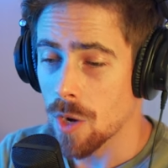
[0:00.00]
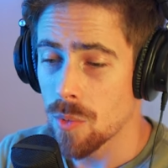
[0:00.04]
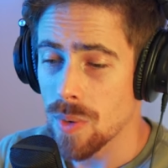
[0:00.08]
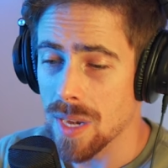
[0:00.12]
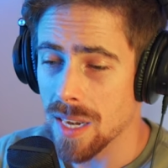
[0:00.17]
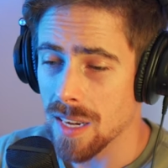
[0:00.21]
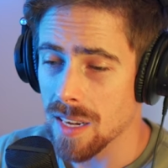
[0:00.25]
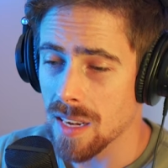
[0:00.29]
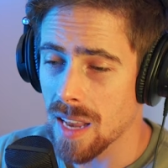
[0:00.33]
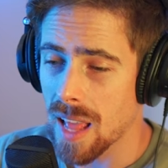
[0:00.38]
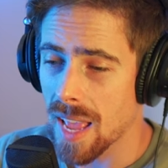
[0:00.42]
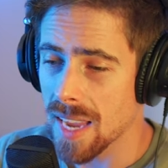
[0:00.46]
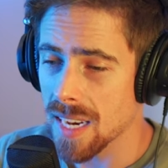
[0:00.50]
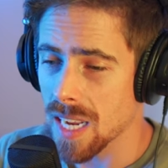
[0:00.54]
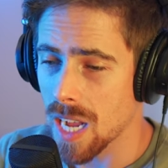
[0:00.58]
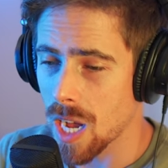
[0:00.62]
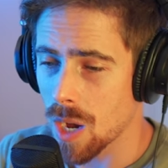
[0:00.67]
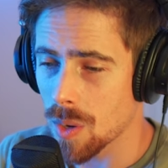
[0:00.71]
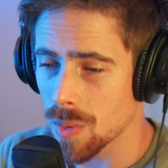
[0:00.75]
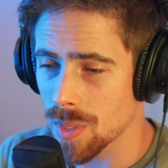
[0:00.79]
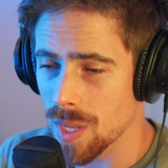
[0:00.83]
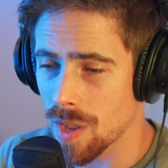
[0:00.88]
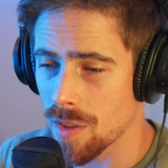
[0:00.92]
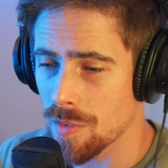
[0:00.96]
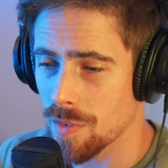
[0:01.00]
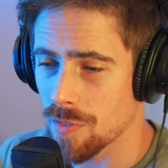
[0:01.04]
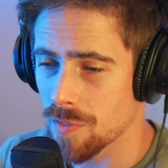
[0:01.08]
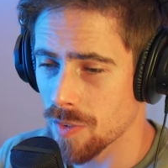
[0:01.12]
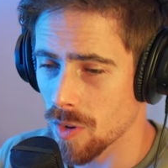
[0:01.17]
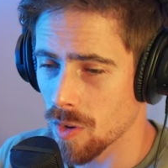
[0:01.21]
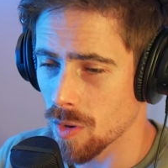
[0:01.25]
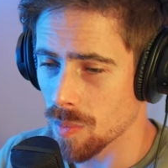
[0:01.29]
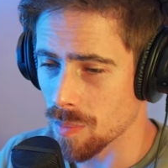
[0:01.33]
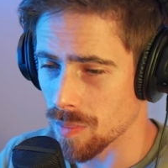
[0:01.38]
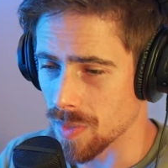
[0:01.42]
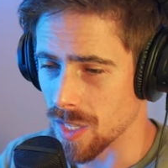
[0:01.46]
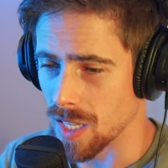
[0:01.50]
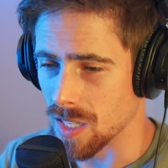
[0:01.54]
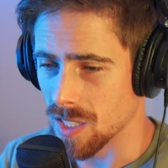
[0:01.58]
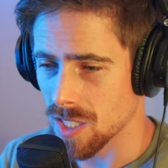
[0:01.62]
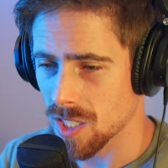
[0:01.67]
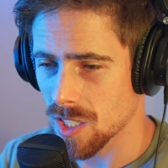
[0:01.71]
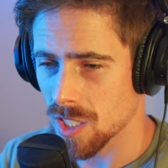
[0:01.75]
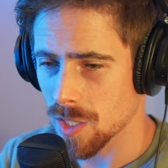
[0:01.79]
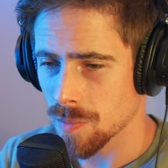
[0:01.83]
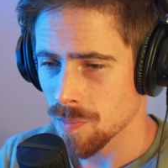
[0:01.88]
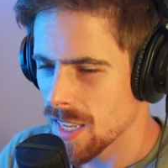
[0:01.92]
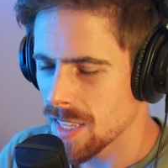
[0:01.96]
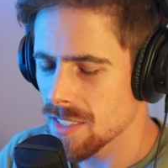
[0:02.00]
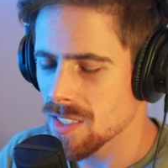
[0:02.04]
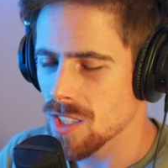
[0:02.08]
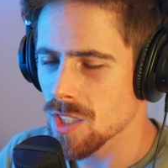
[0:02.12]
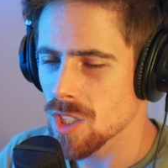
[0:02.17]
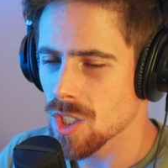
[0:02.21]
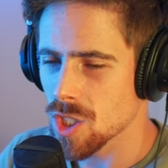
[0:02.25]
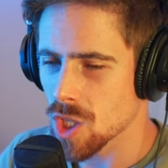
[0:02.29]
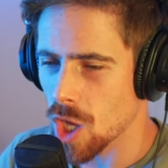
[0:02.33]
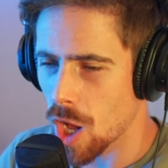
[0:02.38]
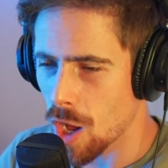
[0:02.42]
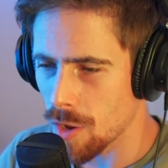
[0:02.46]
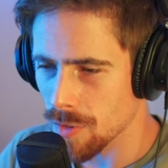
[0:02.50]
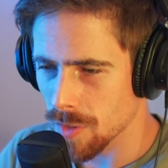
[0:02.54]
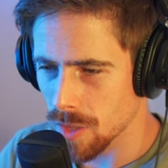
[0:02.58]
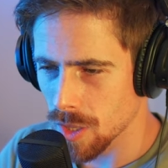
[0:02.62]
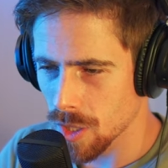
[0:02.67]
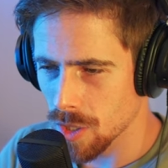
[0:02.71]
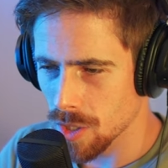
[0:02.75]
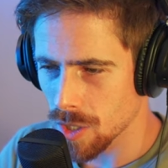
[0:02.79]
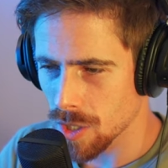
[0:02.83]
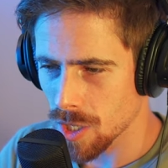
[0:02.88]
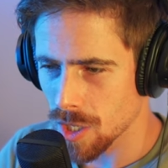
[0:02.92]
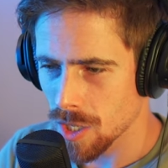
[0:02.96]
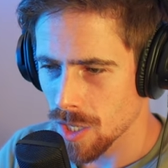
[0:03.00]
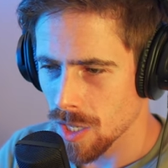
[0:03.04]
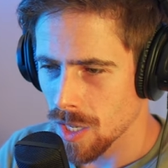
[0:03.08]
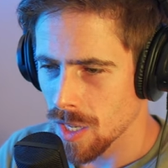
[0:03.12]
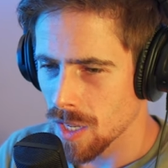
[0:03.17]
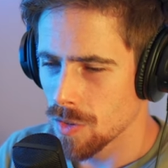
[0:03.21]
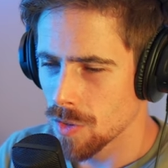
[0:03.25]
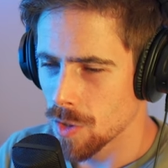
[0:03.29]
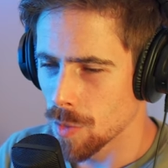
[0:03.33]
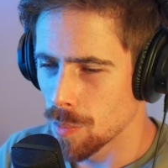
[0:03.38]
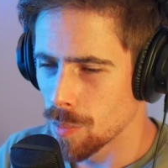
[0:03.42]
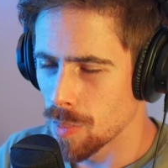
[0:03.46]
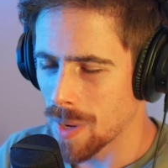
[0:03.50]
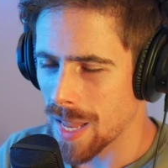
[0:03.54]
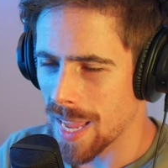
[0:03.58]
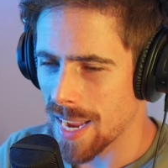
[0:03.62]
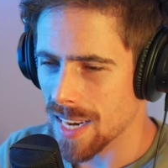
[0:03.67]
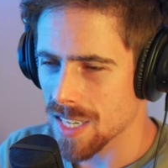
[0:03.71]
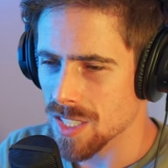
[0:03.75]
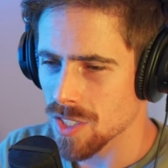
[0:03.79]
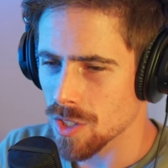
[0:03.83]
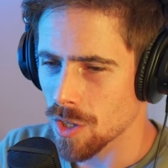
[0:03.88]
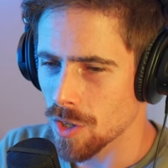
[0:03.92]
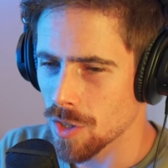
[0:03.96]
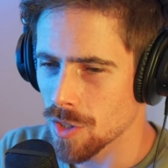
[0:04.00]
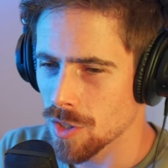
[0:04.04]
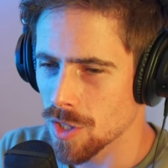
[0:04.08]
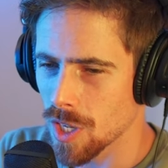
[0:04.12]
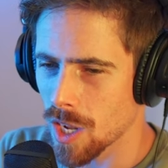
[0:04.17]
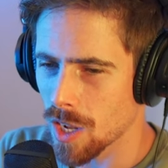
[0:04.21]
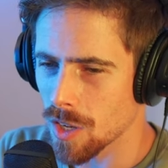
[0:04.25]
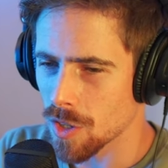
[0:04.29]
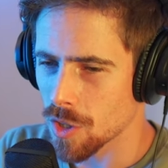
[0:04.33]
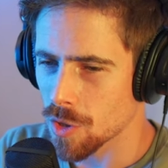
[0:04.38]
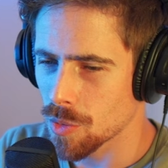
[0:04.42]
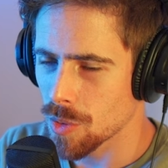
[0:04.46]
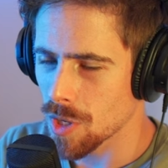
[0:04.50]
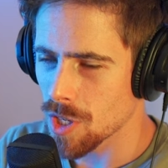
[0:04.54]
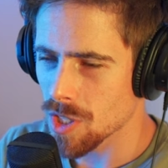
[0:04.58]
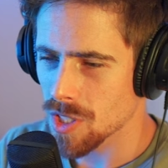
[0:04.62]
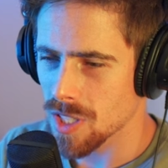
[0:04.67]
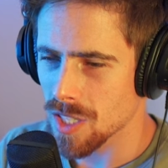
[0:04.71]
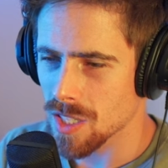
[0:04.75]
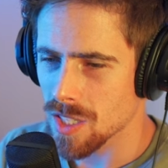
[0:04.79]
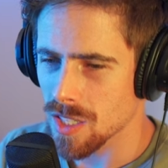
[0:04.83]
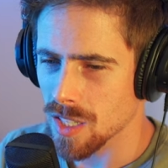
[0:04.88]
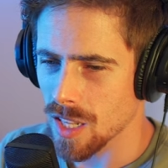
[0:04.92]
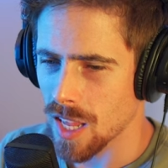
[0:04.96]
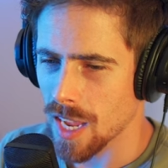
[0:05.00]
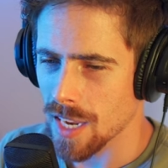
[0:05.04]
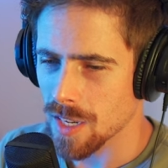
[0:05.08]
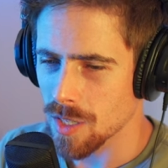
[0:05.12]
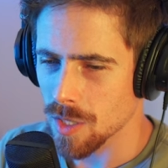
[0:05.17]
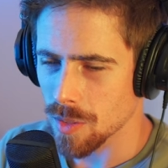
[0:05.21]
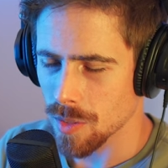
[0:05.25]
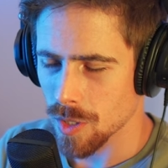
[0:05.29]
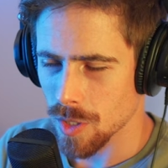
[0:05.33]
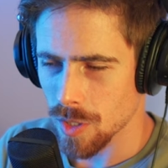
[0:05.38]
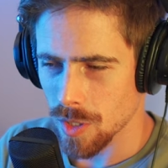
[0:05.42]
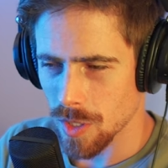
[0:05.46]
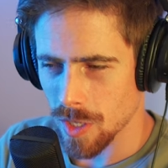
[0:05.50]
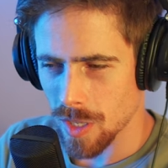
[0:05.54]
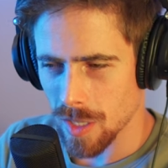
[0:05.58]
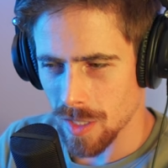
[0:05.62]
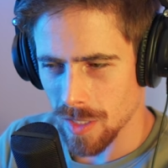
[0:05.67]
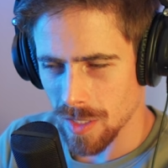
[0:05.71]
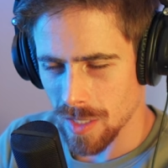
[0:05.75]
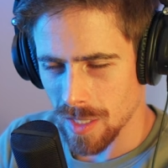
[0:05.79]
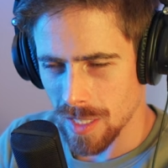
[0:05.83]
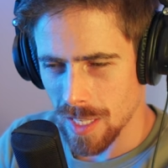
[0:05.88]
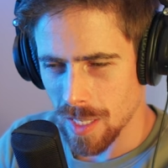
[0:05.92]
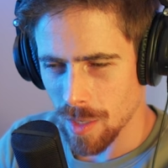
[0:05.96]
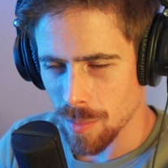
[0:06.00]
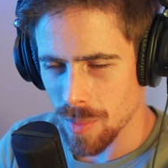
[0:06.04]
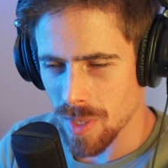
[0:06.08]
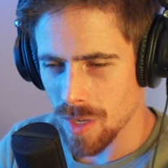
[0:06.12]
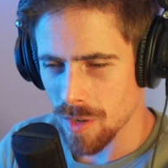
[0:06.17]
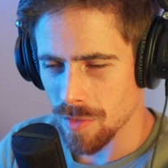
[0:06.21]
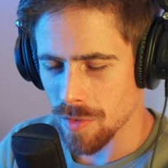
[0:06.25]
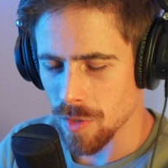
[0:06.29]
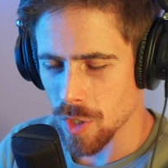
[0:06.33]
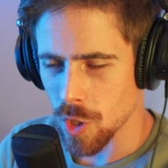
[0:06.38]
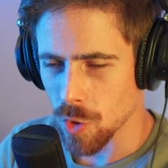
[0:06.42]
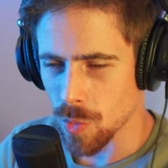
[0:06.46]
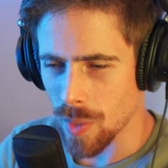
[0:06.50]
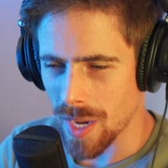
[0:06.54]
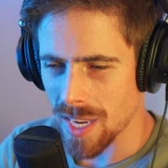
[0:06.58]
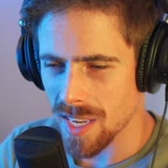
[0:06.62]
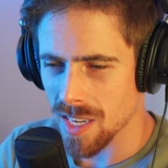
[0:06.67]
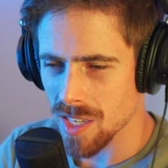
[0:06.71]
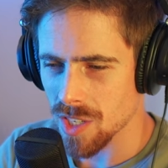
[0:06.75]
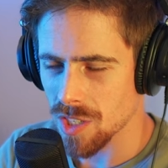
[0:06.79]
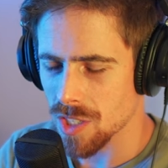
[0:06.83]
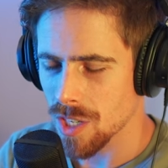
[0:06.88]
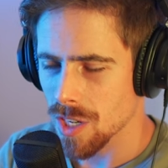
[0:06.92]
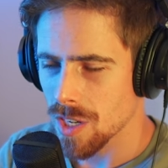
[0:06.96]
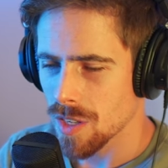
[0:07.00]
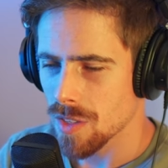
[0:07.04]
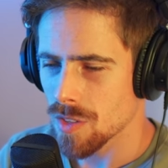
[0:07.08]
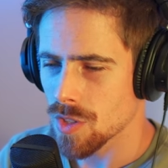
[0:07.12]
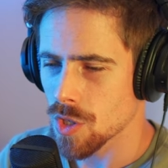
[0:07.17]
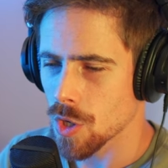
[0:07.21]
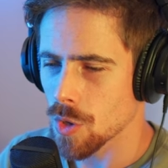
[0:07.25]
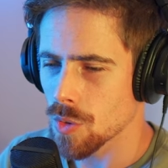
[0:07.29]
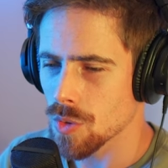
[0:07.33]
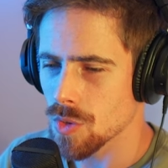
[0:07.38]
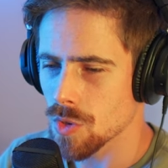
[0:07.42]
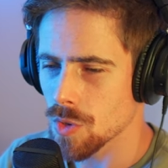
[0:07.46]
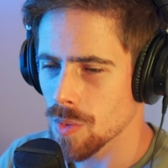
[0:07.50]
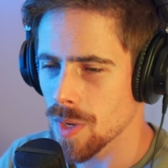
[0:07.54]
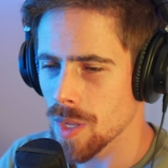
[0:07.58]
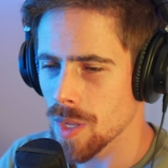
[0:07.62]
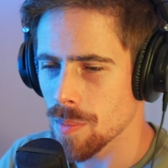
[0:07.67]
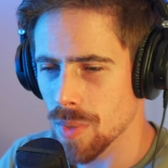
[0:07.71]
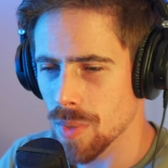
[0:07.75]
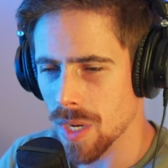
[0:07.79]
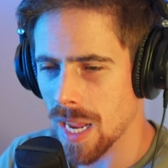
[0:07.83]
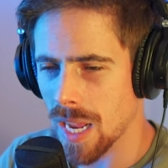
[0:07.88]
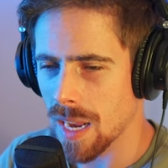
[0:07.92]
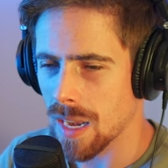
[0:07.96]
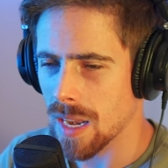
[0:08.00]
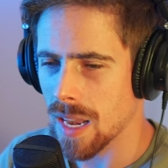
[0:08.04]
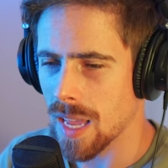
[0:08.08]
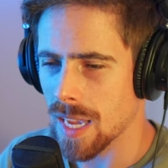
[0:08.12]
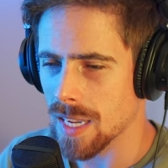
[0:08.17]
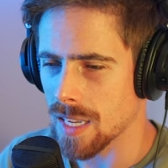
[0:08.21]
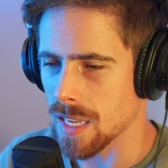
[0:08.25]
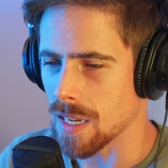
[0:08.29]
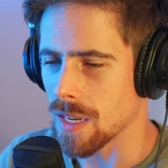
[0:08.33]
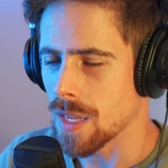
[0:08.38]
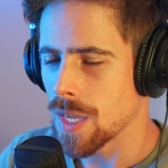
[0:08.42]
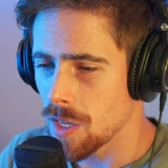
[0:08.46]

I really like how they filmed this. It's a soft look. The blacks are not crushed. It's like a little bit of a grayish tone to it, but I like it.